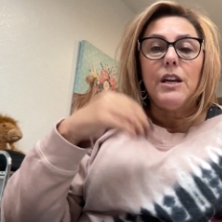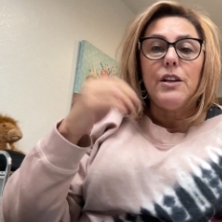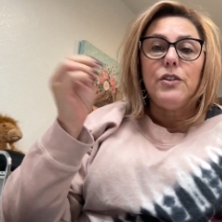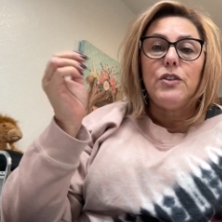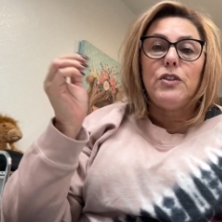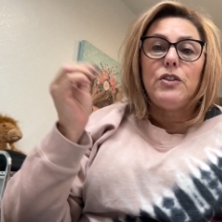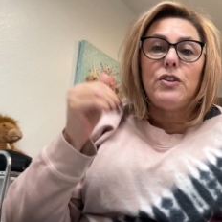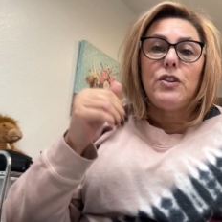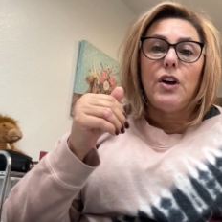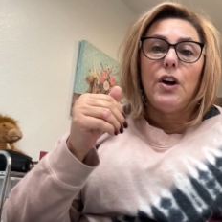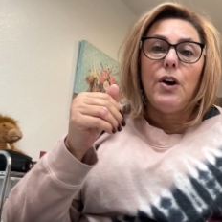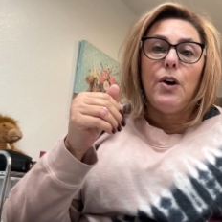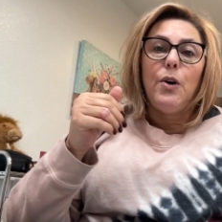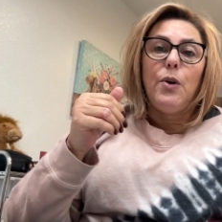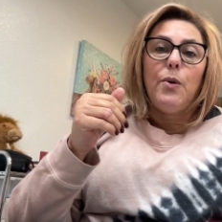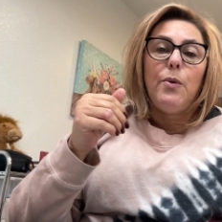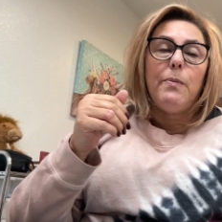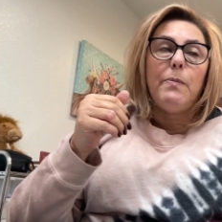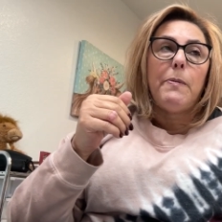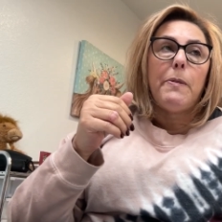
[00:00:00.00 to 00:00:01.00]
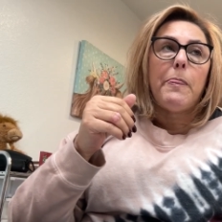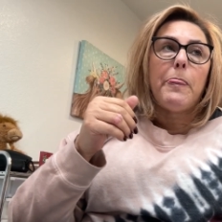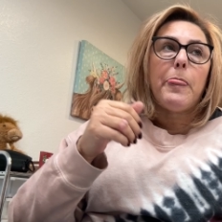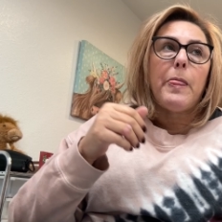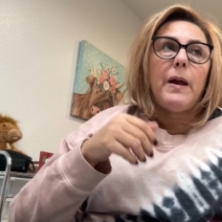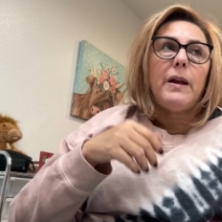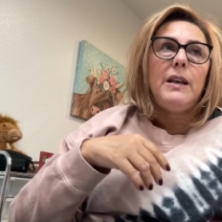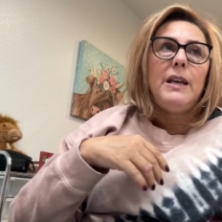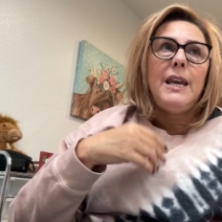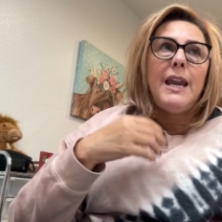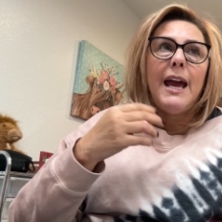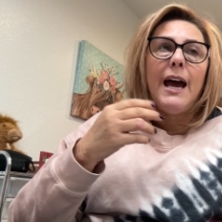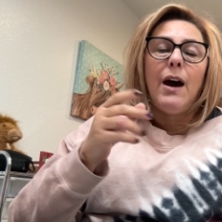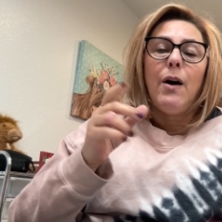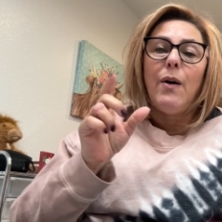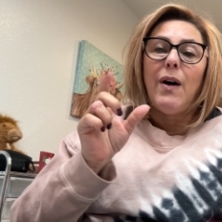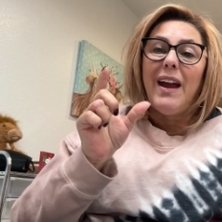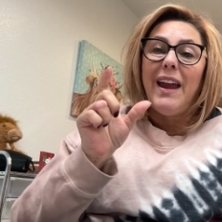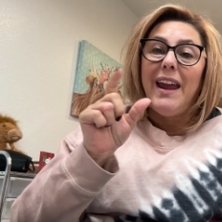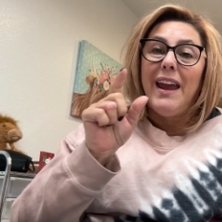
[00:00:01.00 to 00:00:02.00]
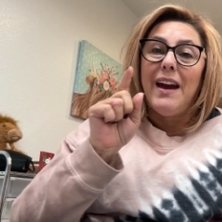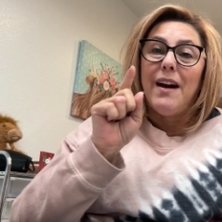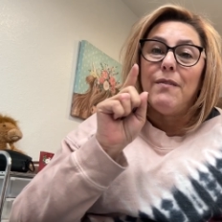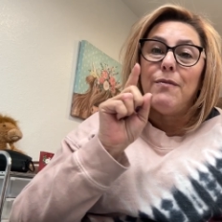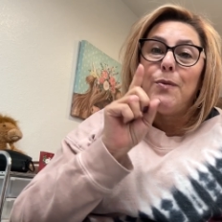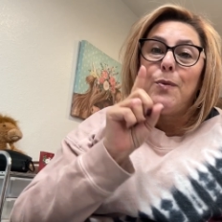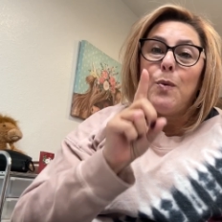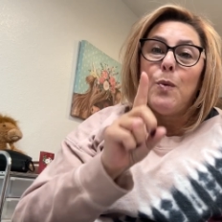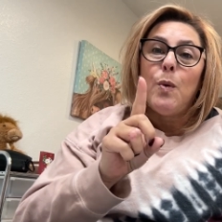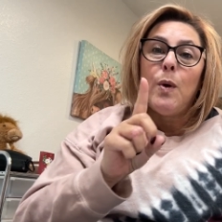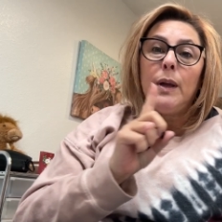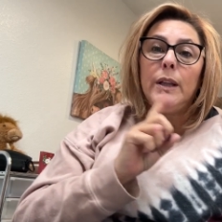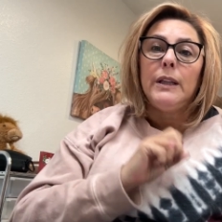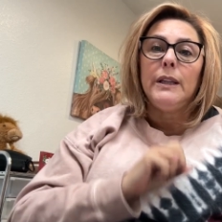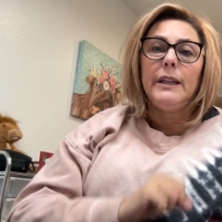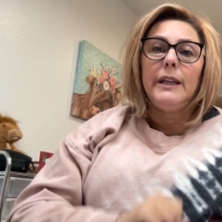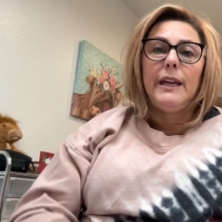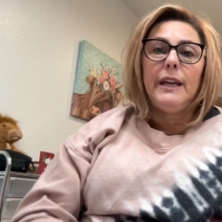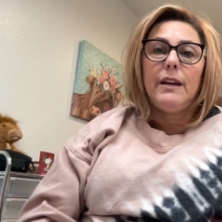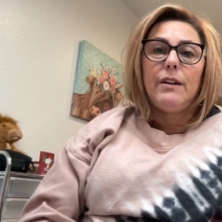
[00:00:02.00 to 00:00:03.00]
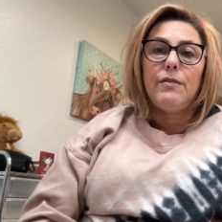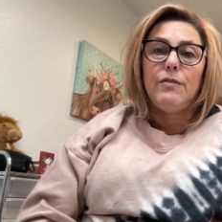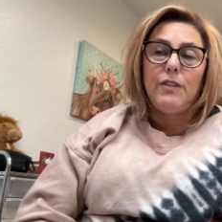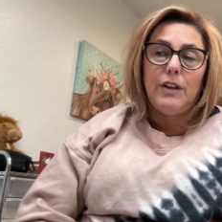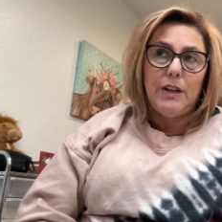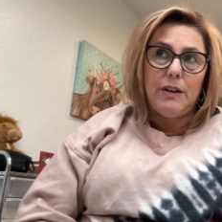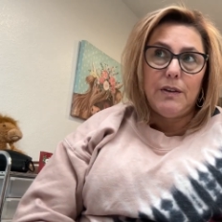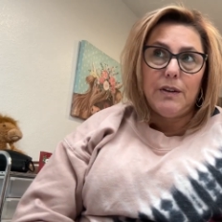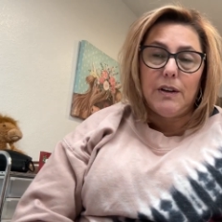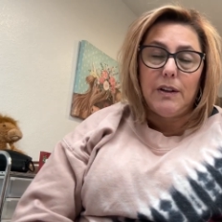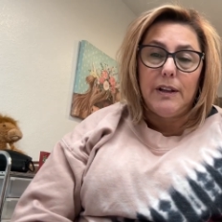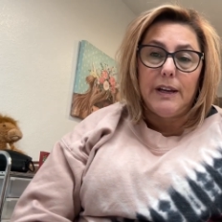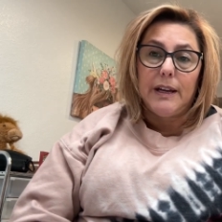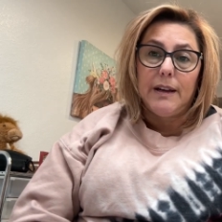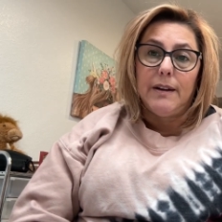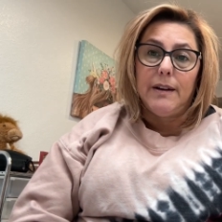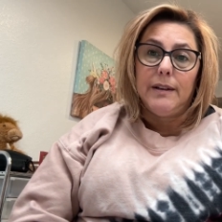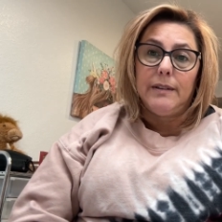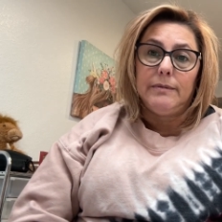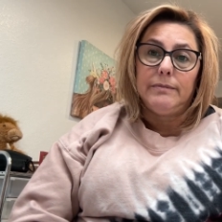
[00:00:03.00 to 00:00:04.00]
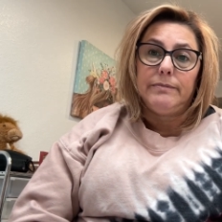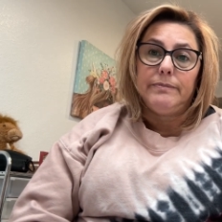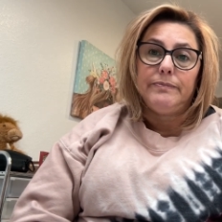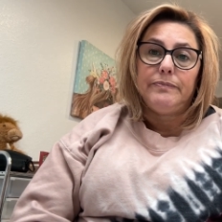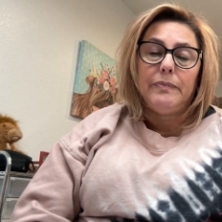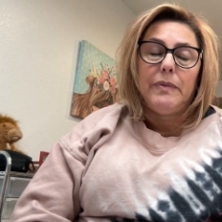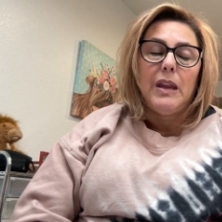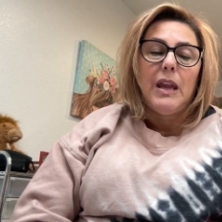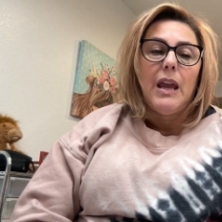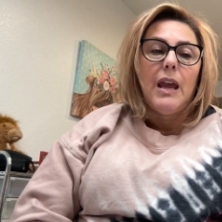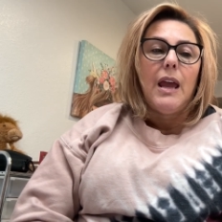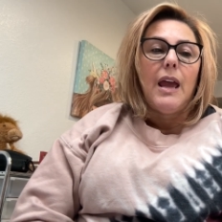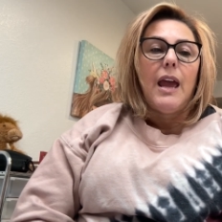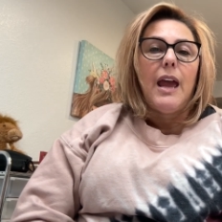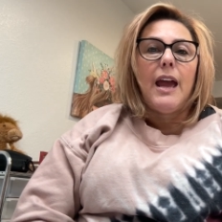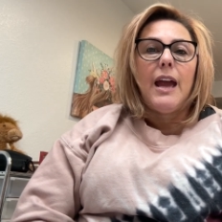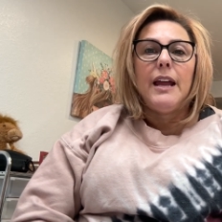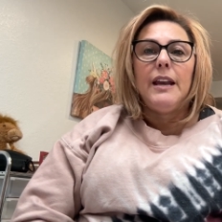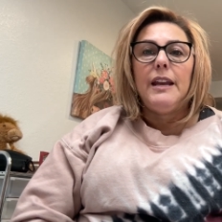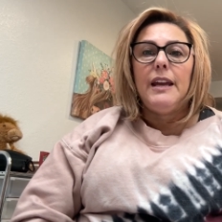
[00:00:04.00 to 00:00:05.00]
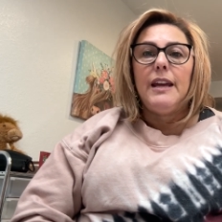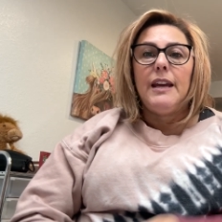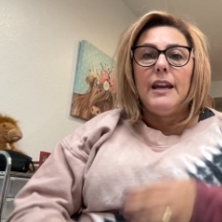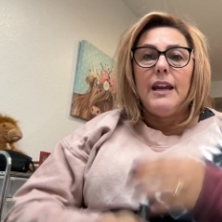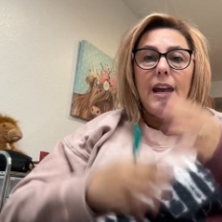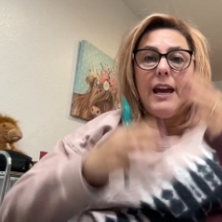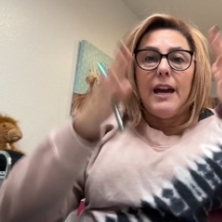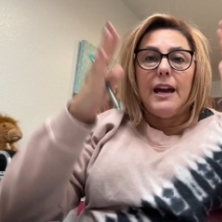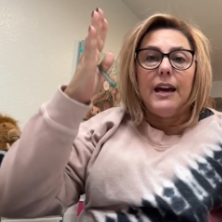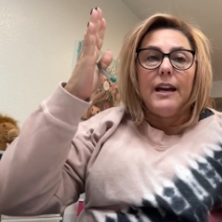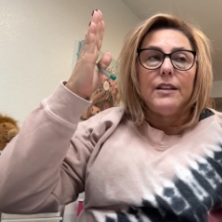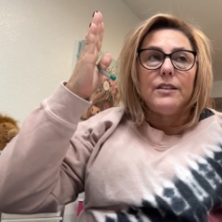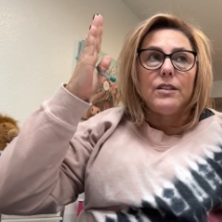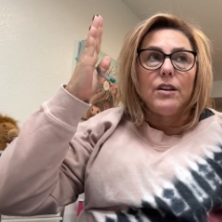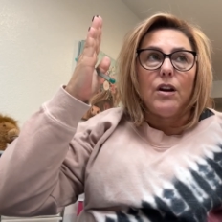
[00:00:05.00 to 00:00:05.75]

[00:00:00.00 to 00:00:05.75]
So now I have one link for you to click on, and it has